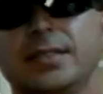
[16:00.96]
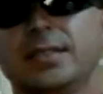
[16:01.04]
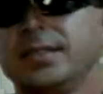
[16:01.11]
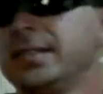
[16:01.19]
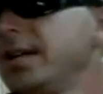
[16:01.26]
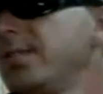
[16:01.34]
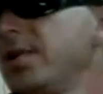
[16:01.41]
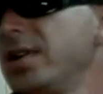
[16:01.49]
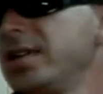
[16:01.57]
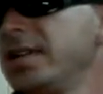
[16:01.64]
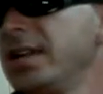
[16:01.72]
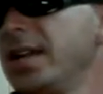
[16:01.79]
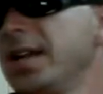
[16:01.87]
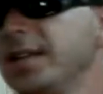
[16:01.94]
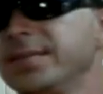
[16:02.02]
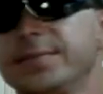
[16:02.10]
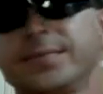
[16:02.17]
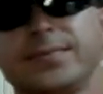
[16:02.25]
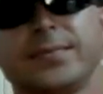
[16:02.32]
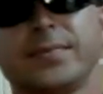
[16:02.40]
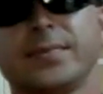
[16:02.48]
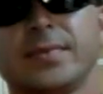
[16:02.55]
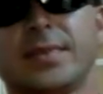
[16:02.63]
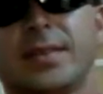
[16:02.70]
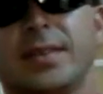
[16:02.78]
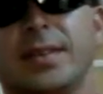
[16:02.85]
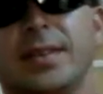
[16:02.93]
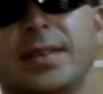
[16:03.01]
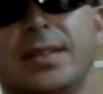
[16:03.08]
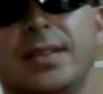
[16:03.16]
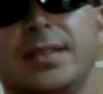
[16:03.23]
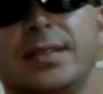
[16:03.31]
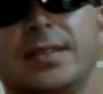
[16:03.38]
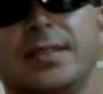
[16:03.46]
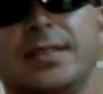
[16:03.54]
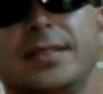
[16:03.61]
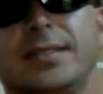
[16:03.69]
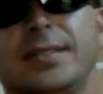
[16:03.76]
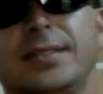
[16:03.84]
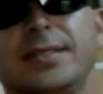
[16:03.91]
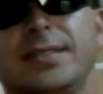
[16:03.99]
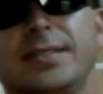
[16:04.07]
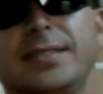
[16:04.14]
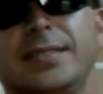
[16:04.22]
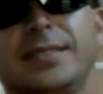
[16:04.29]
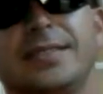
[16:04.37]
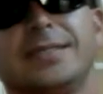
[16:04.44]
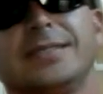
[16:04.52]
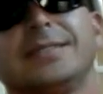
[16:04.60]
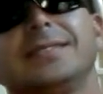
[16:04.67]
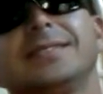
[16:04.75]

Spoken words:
This person isn't speaking.